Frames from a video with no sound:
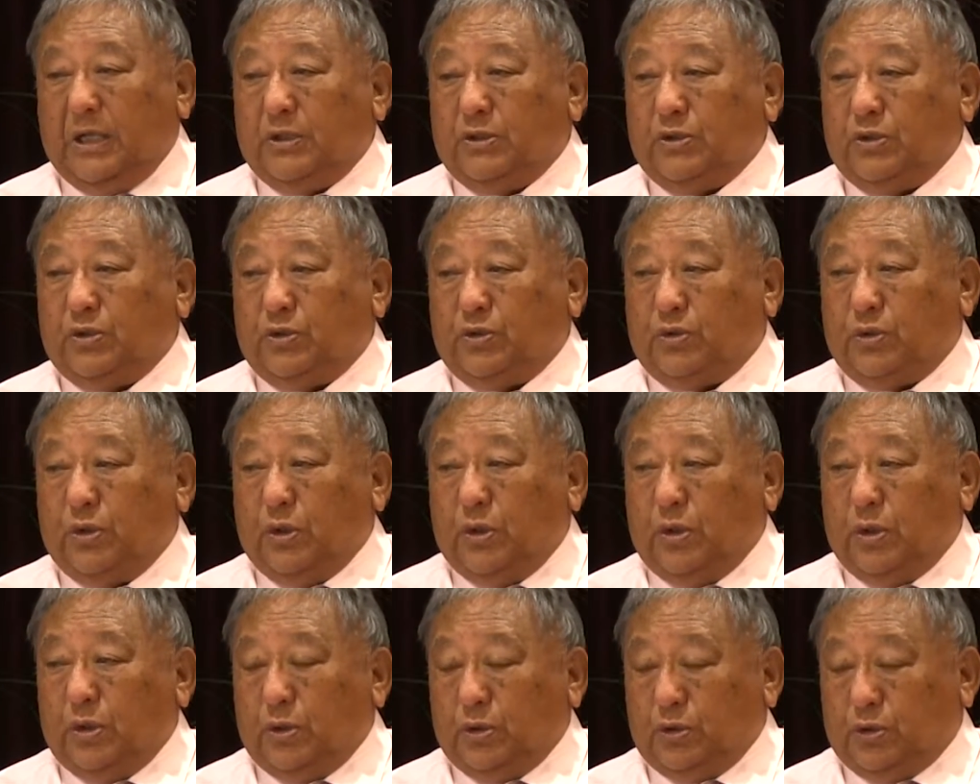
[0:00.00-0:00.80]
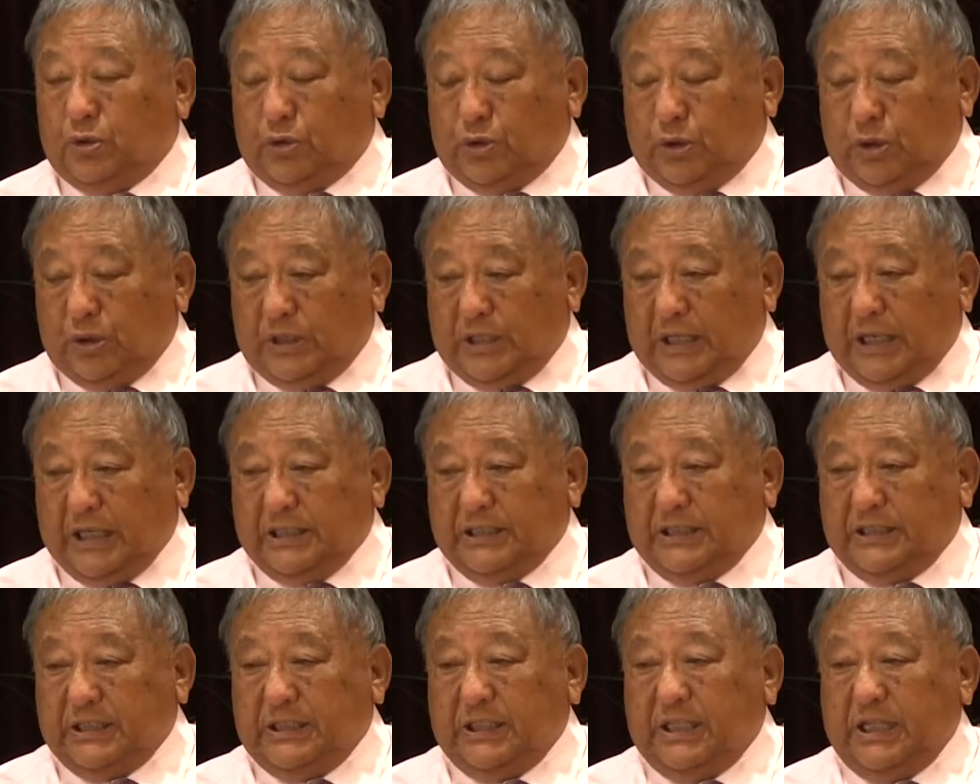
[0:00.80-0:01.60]
So, so
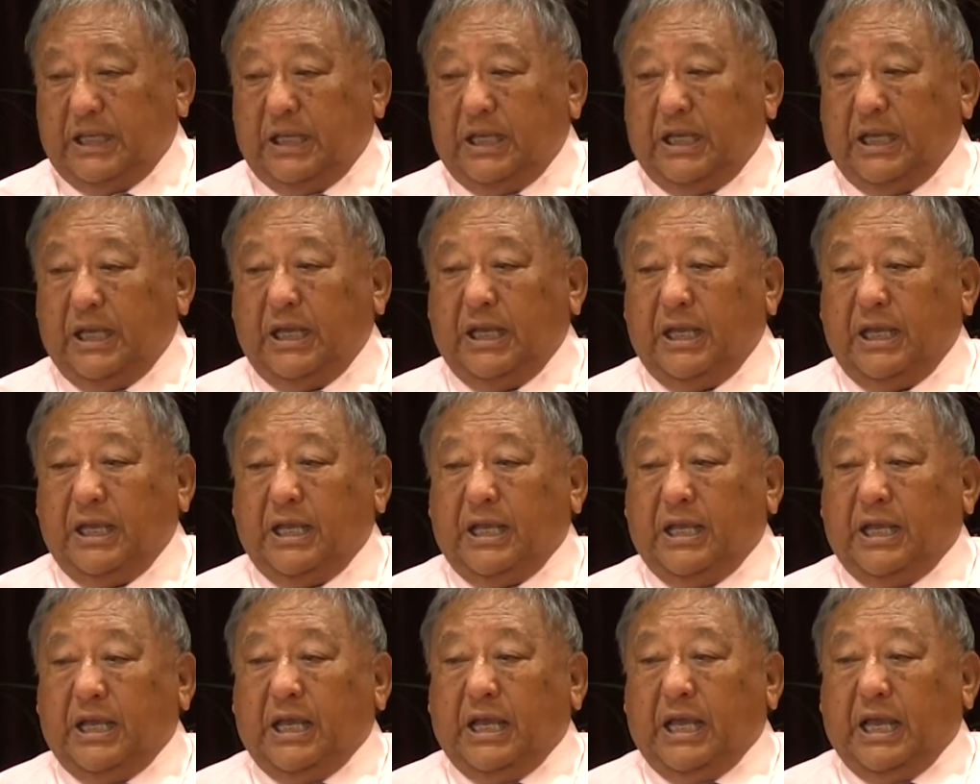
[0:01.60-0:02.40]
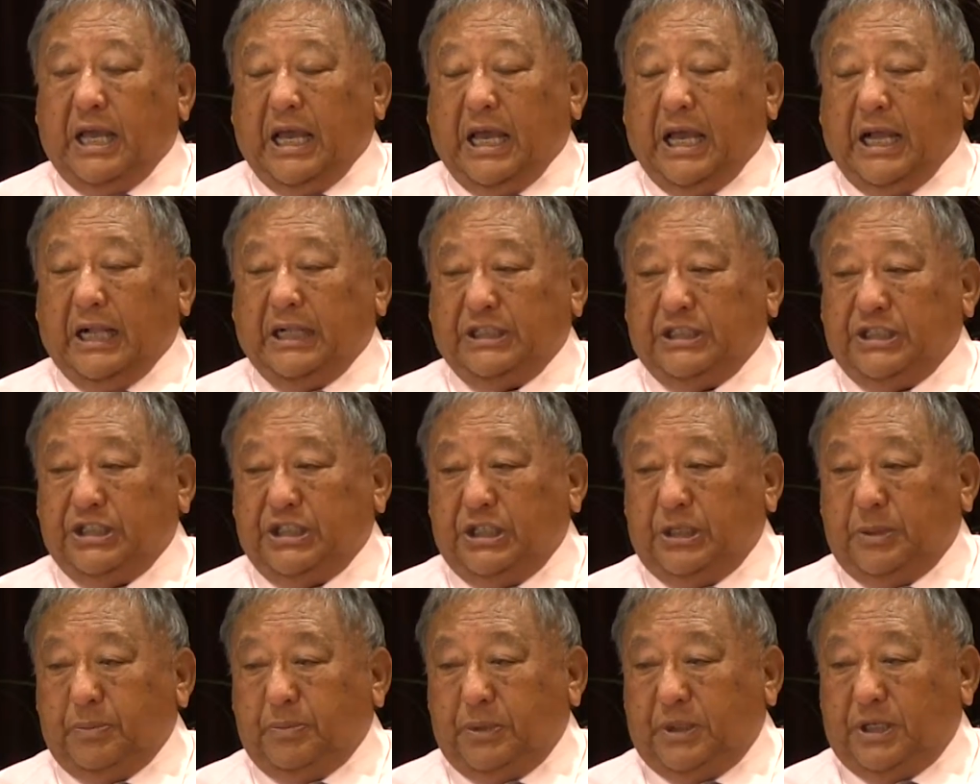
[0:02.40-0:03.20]
does the
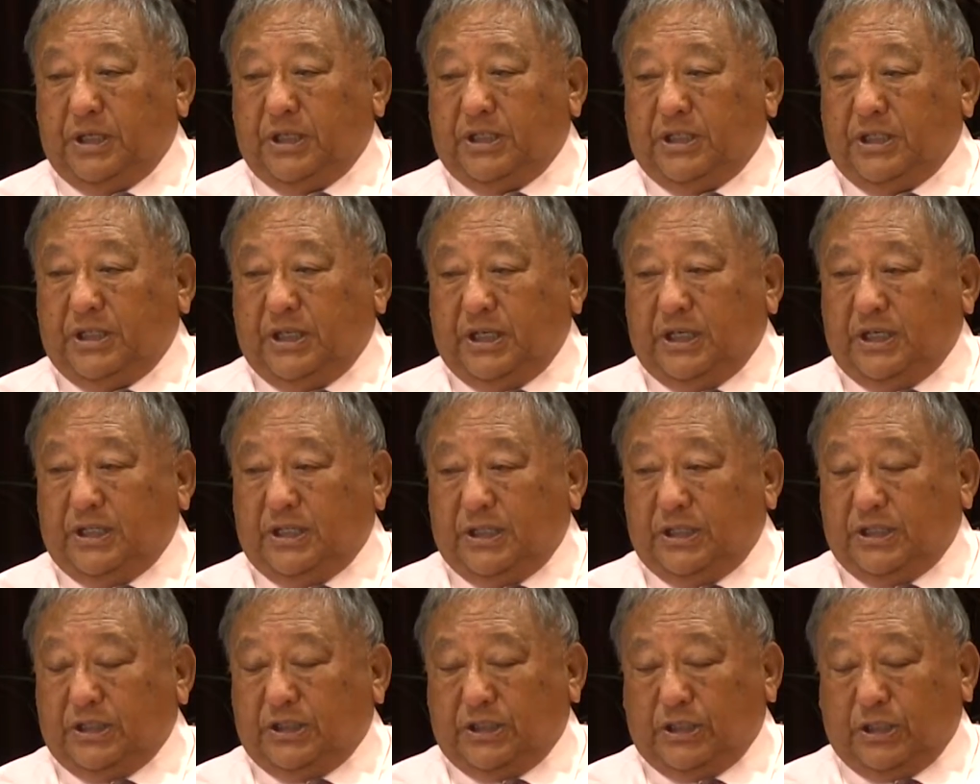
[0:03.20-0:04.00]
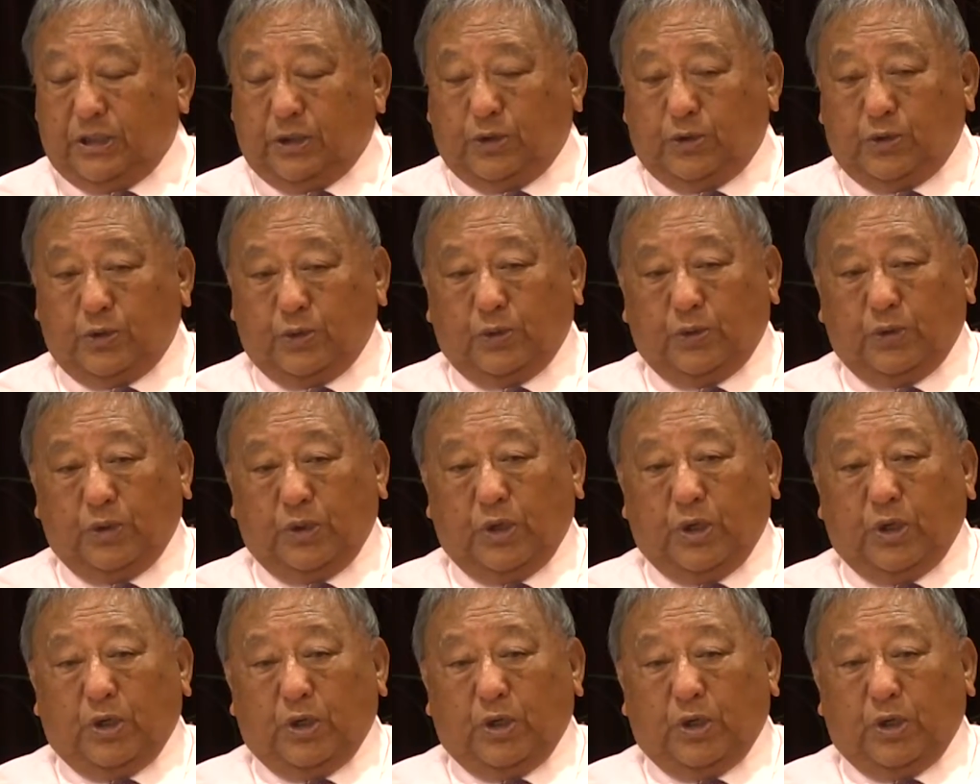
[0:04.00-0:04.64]
LGBT decision,